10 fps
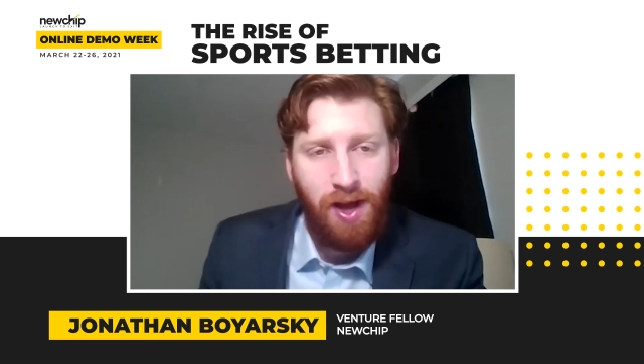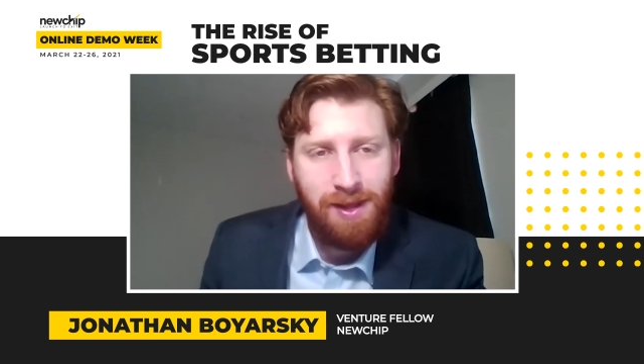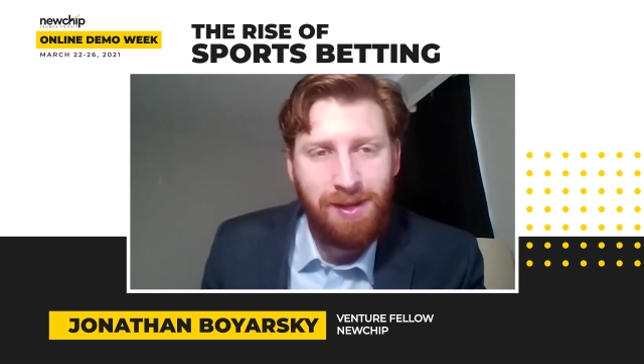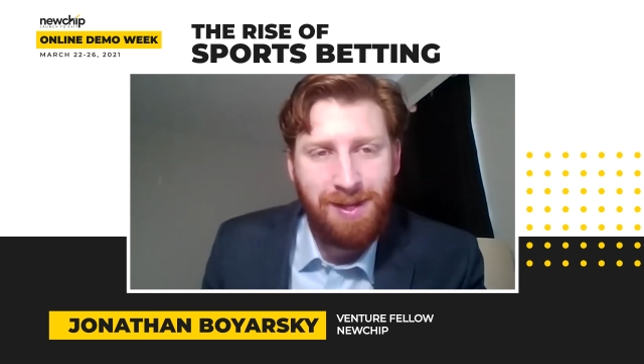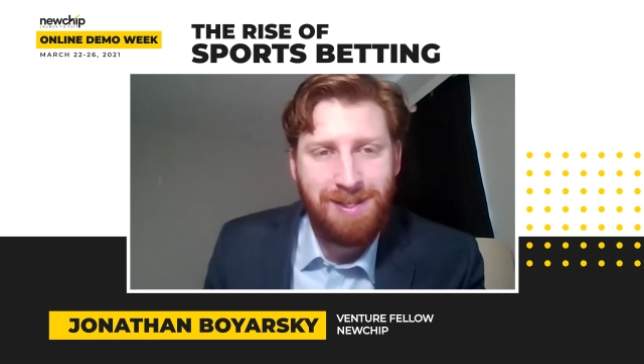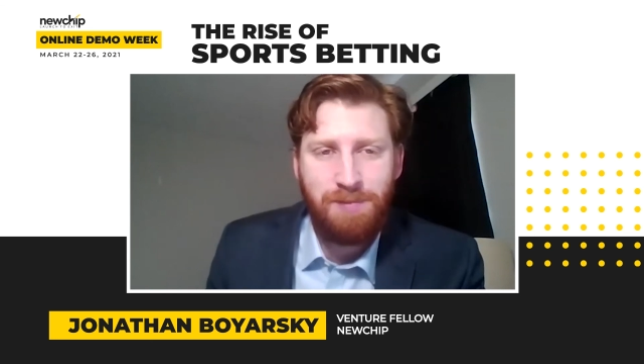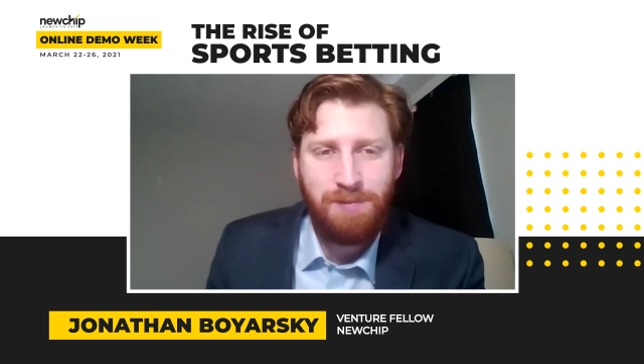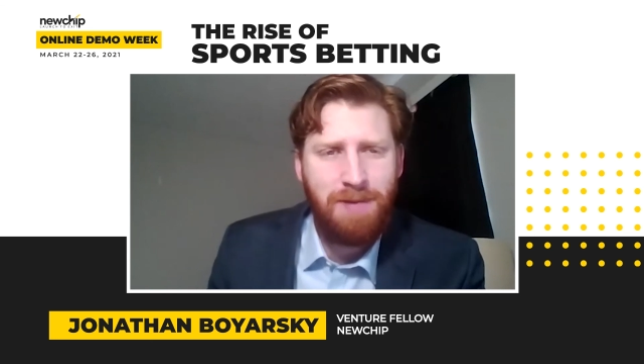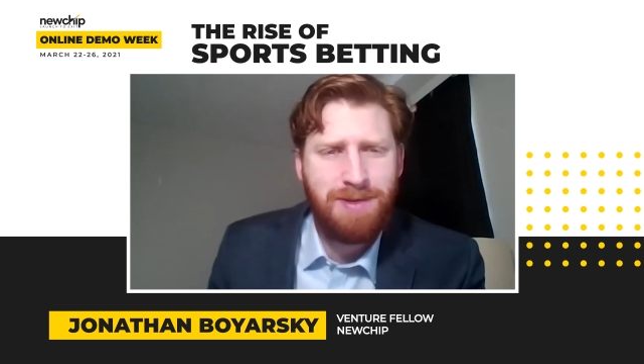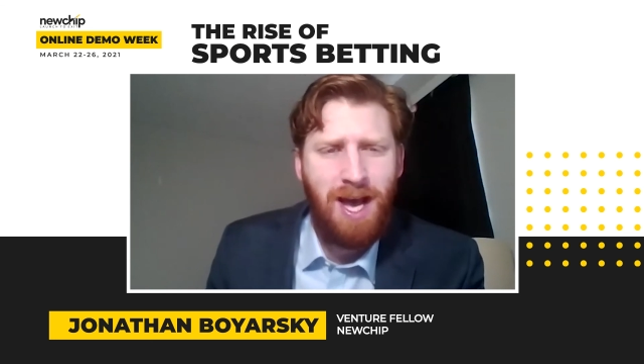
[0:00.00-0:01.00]
I think that it's
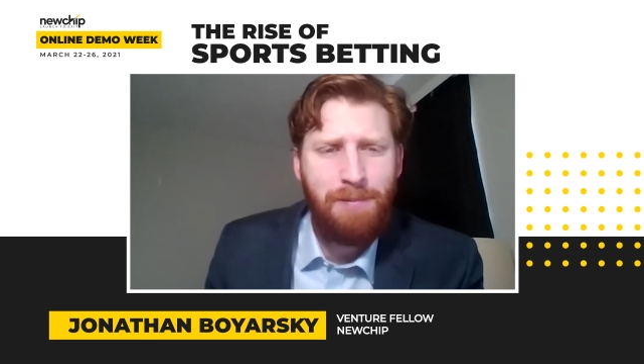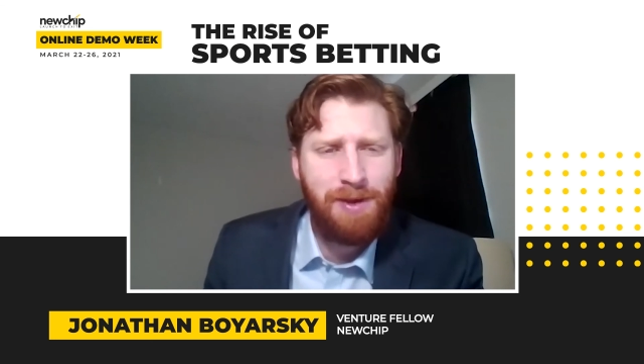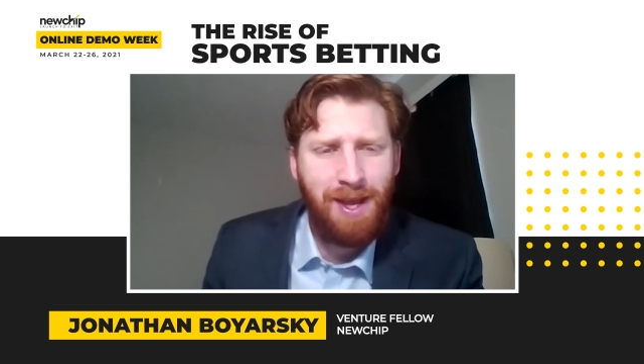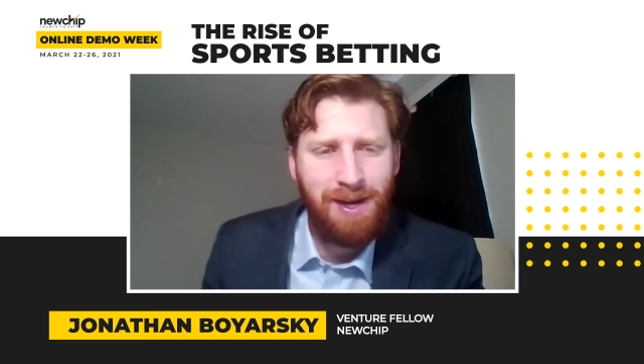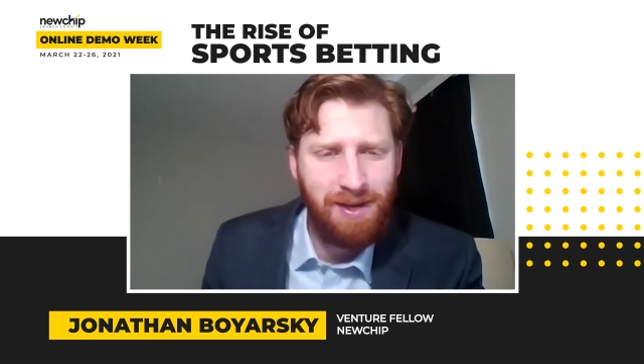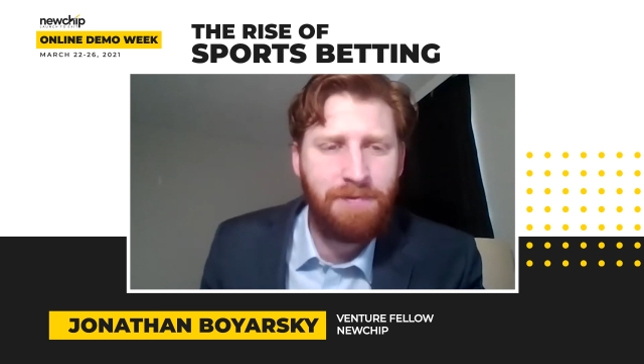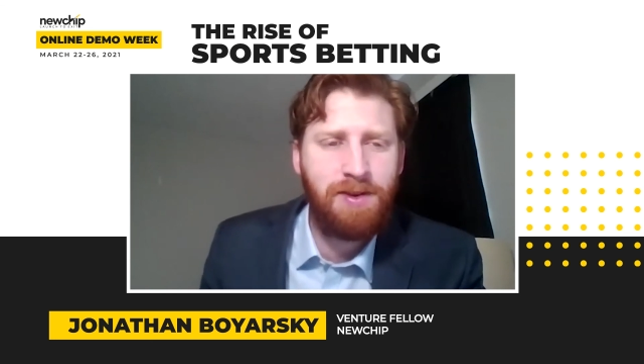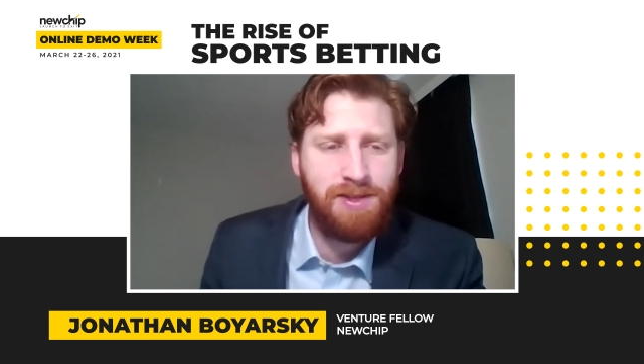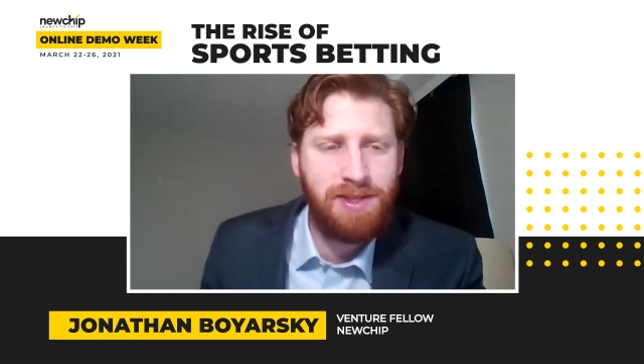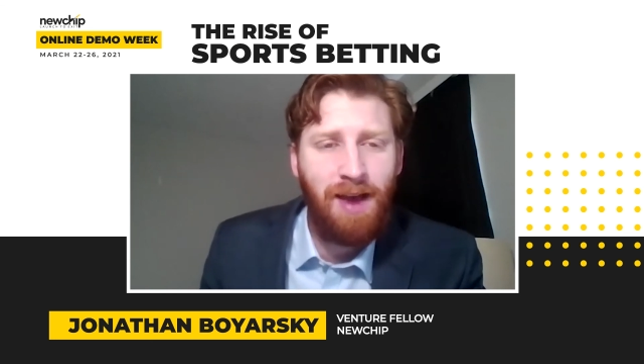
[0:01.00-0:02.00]
sometimes complicated and
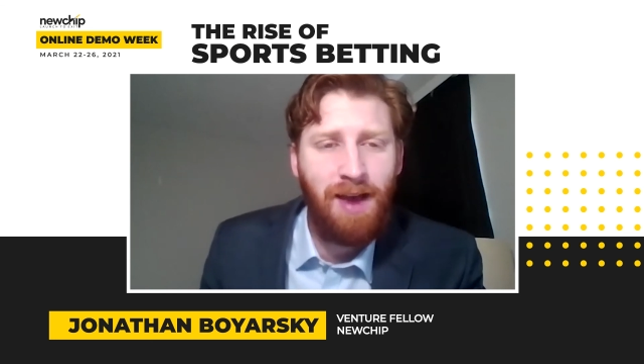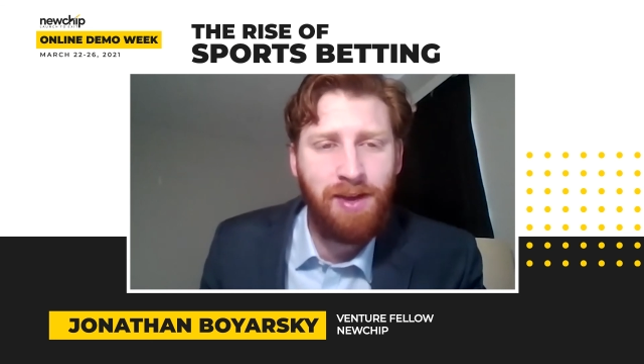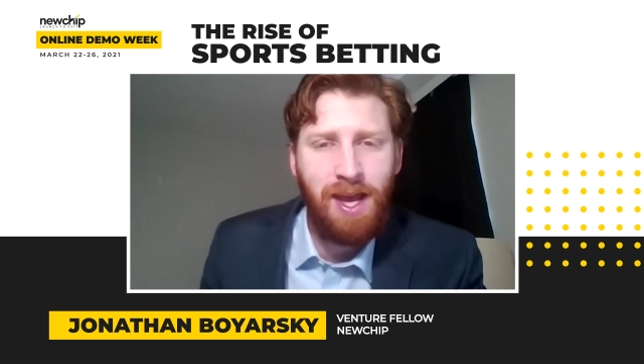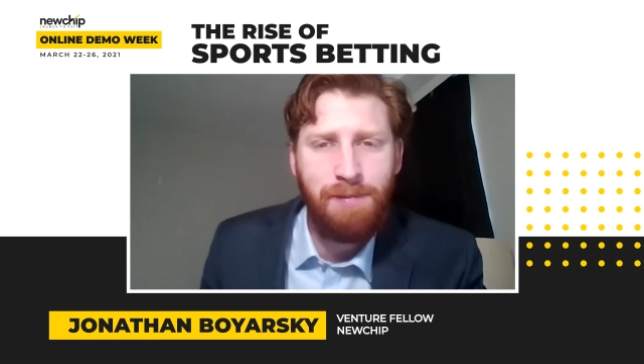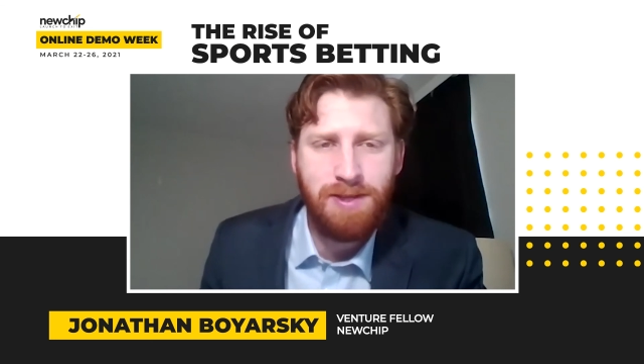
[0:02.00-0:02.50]
difficult to navigate,